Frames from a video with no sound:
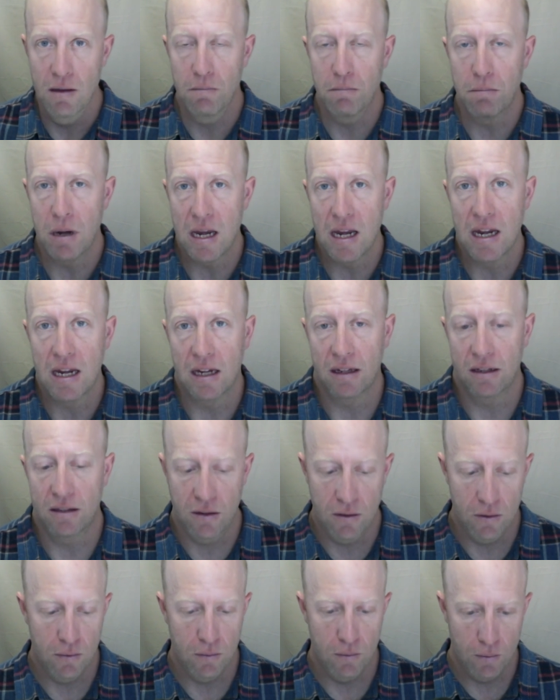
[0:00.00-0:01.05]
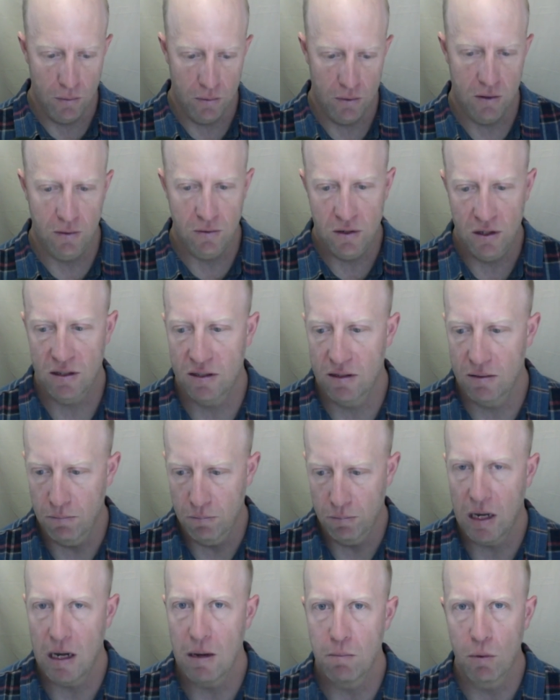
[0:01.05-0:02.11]
being to to just
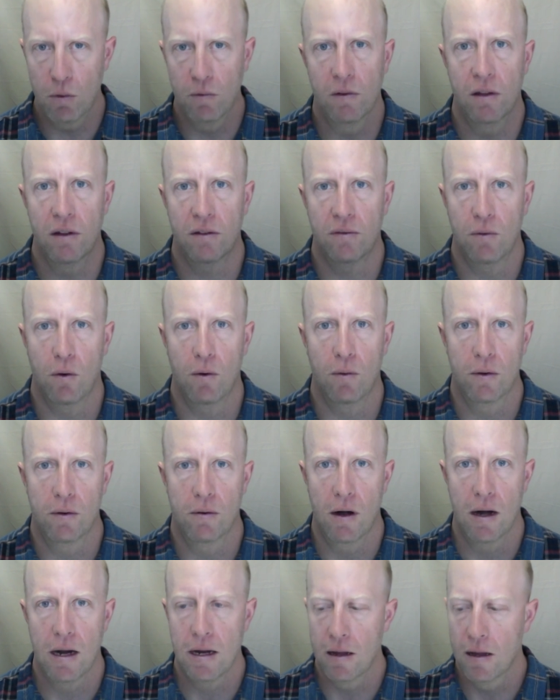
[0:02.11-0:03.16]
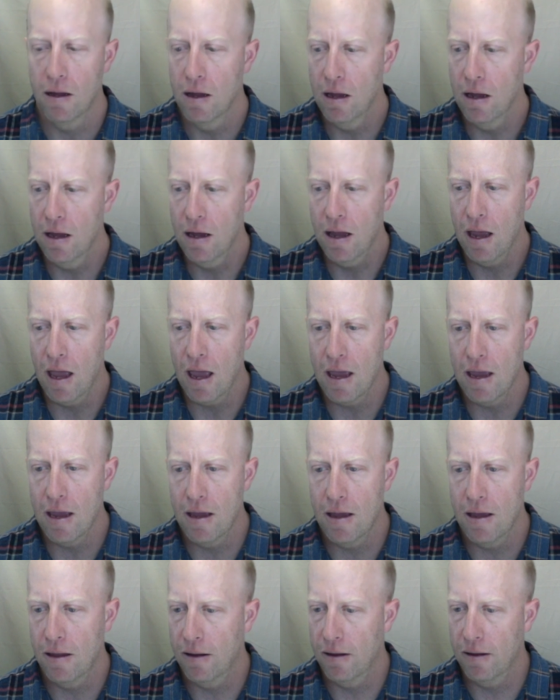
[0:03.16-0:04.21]
keep moving this forward, right?
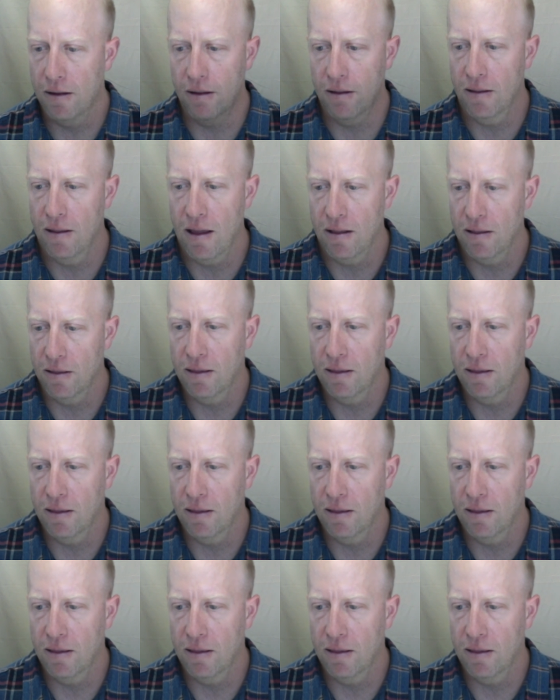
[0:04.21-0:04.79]
And that